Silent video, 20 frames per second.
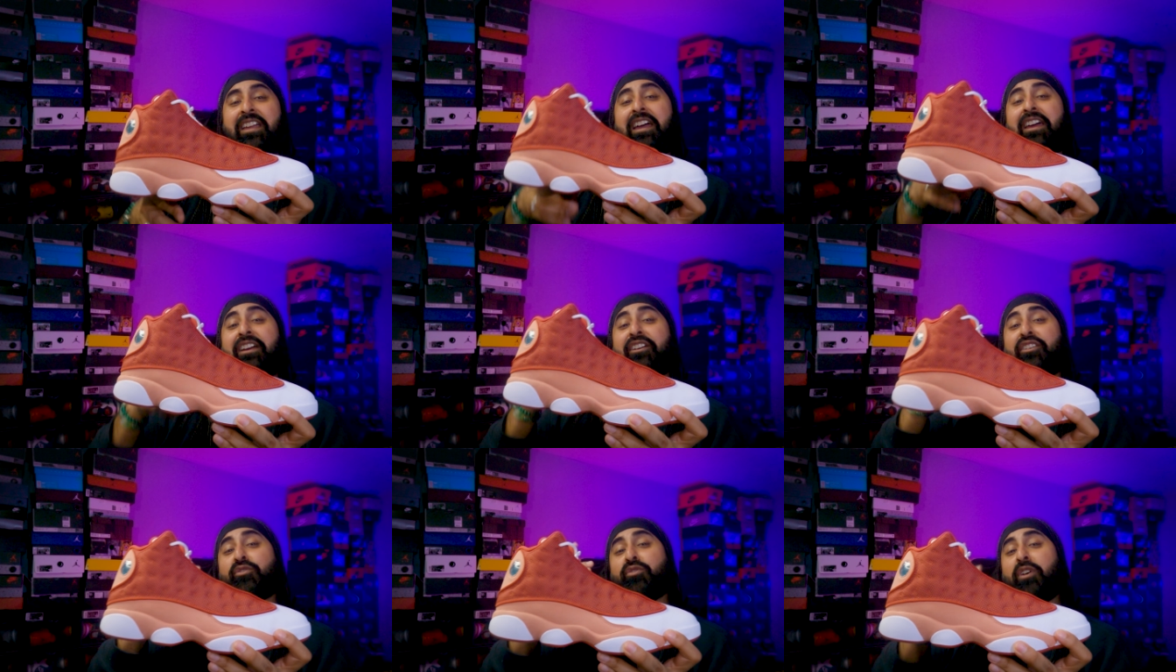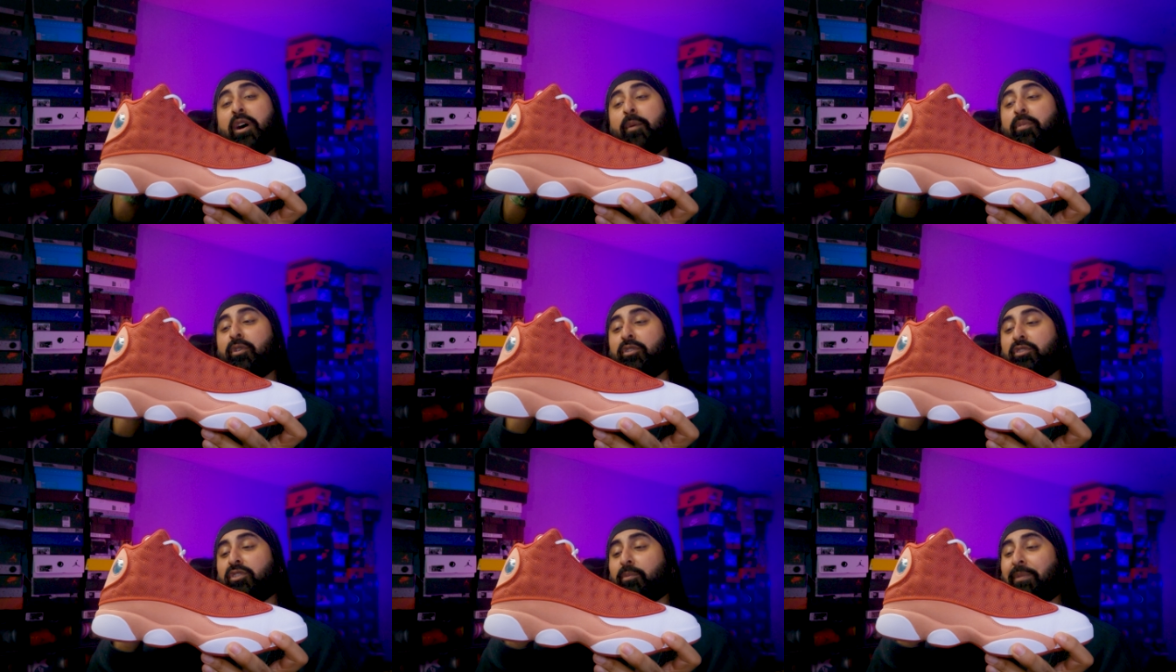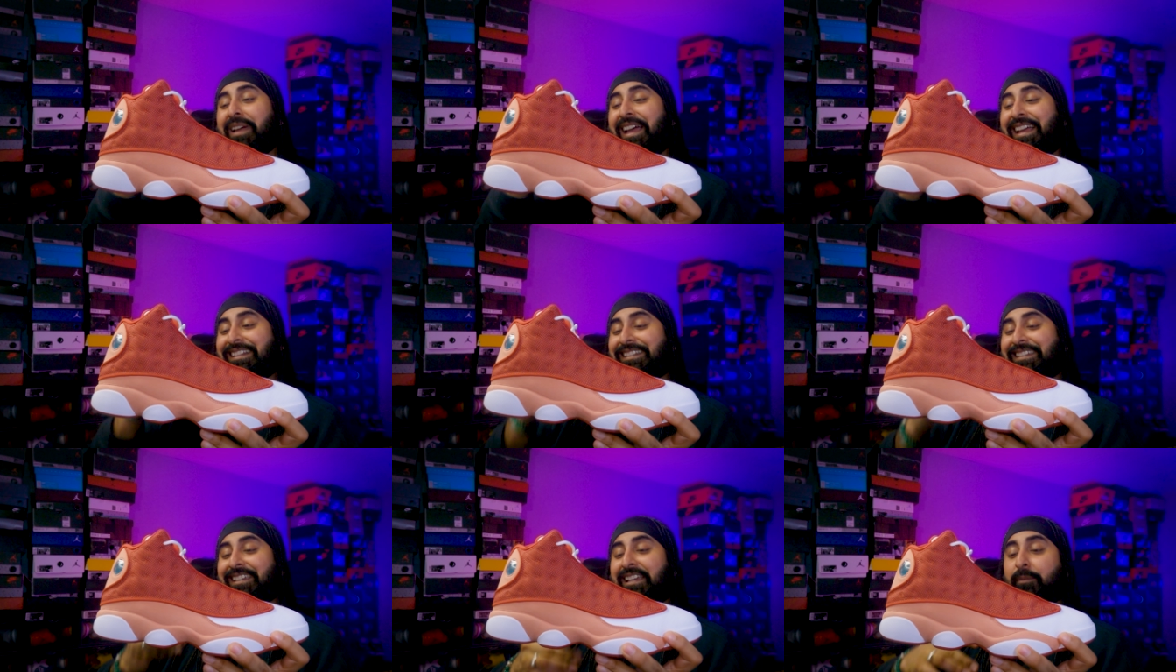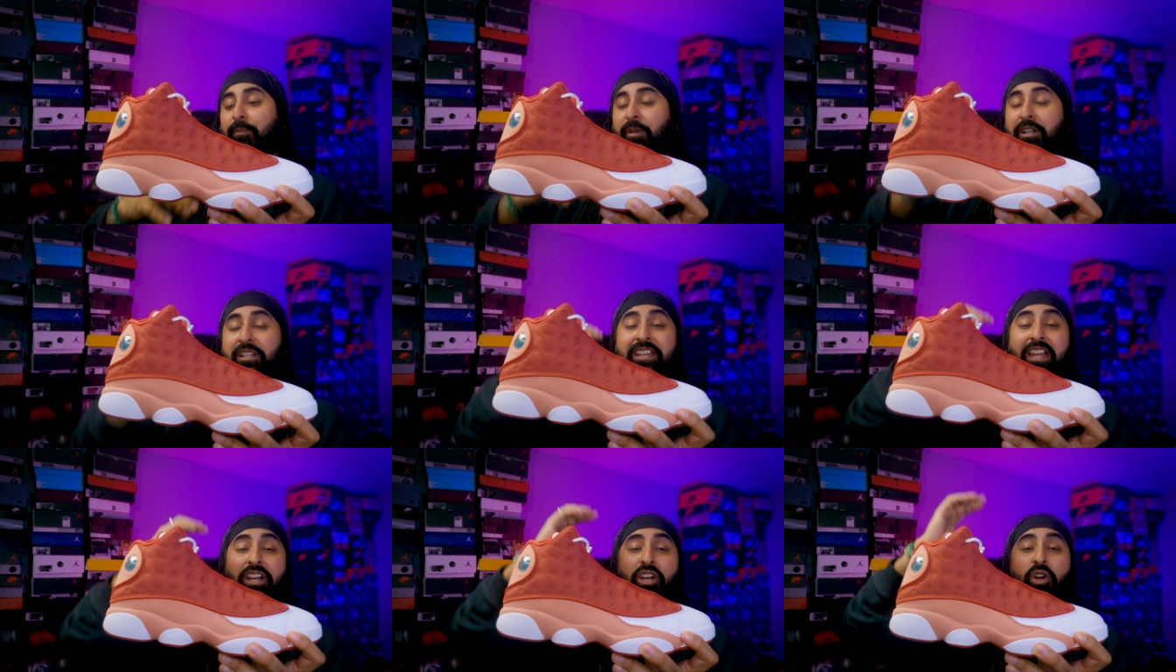I'm going to try and put them at the end.
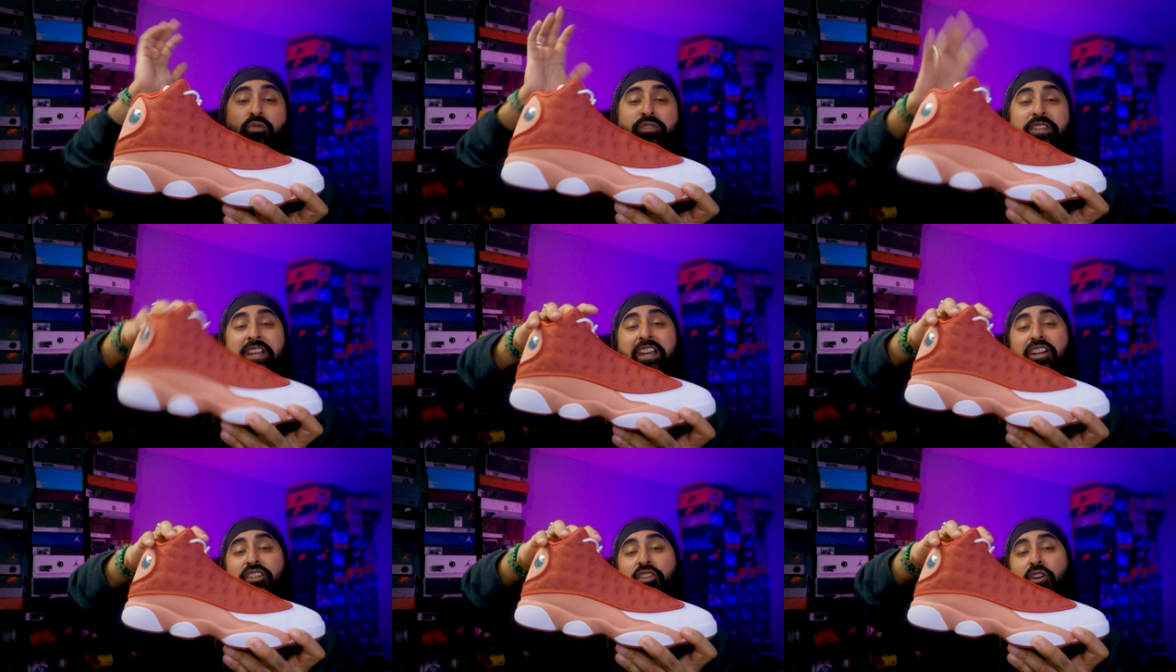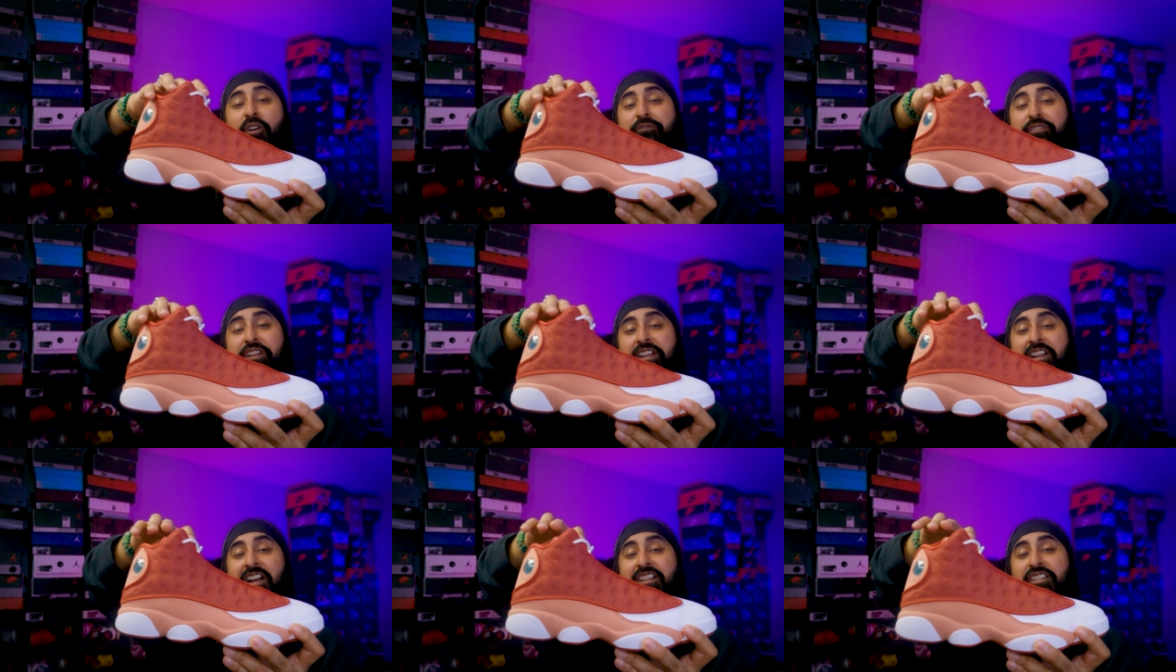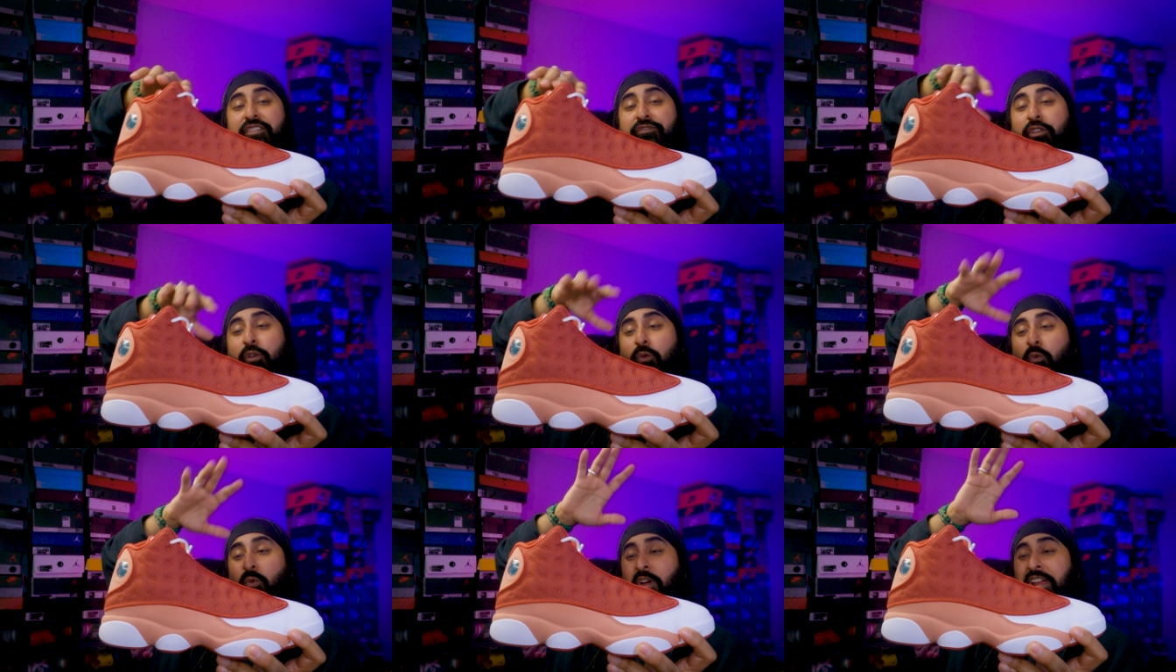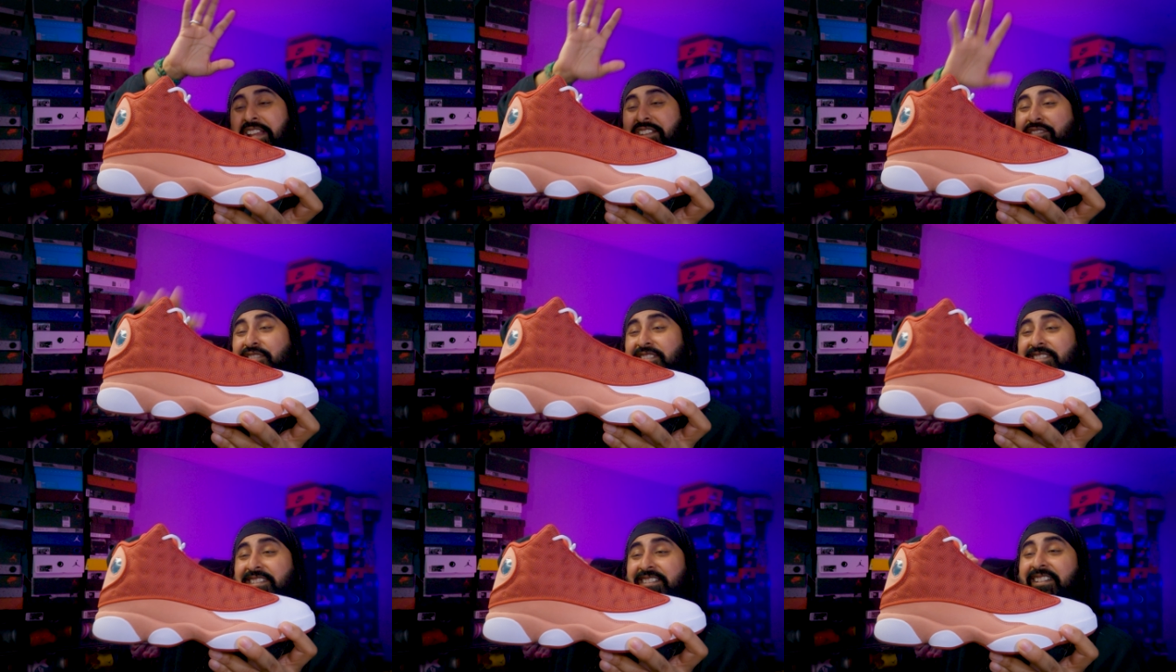But yeah, go and check out the on feet, guys. If you're
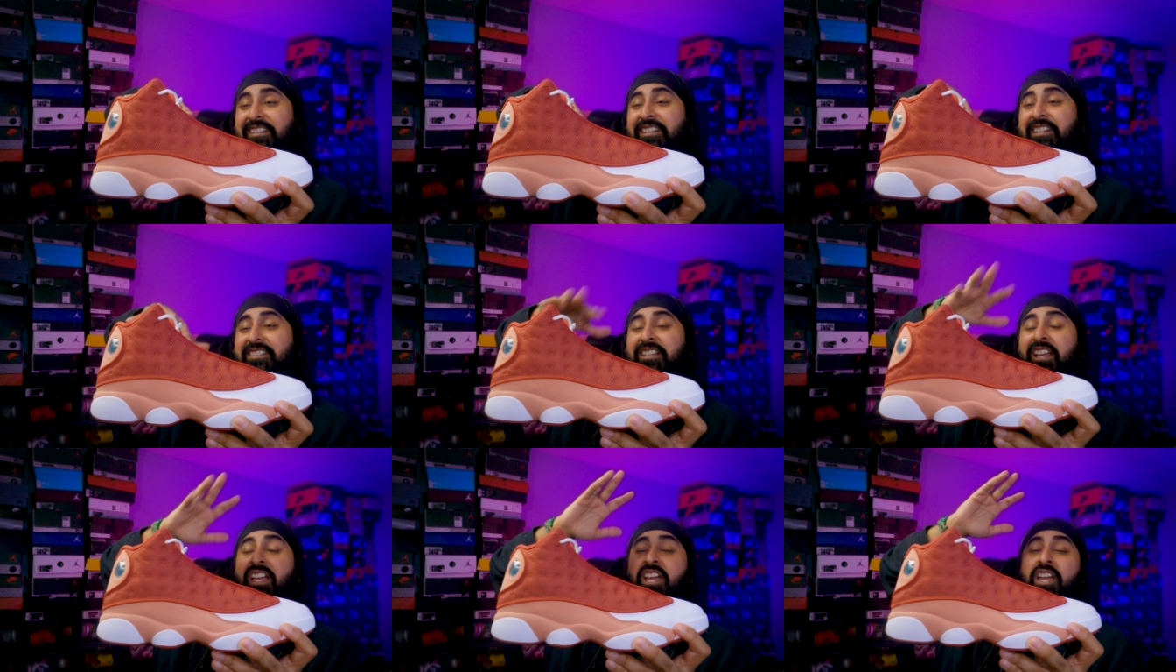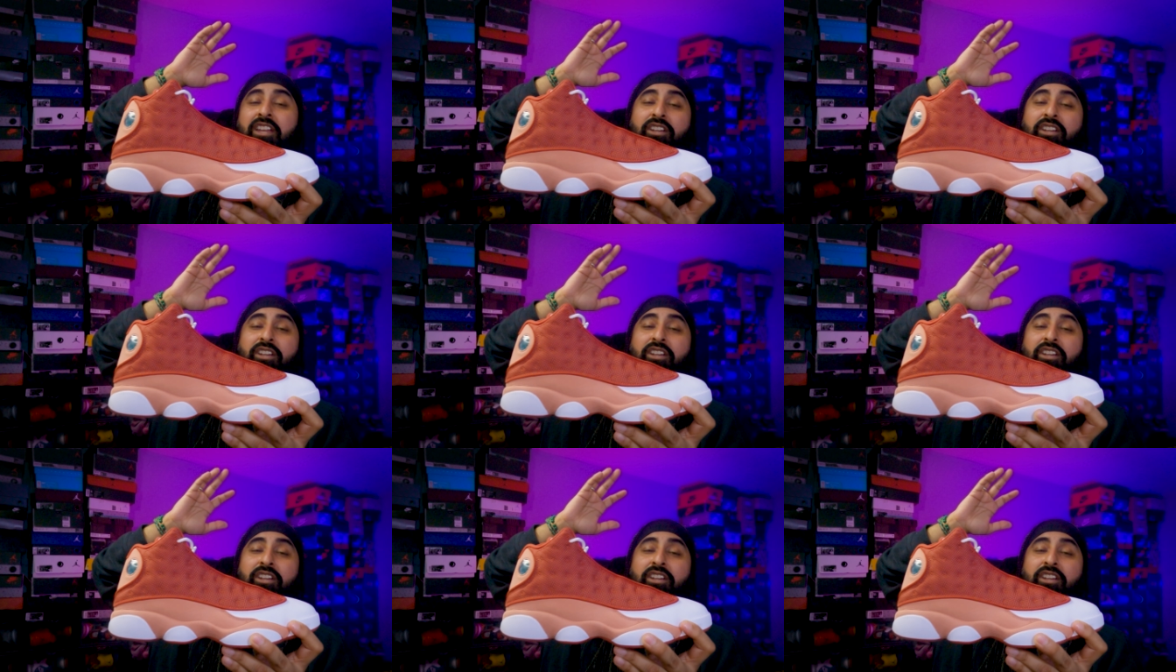interested in this,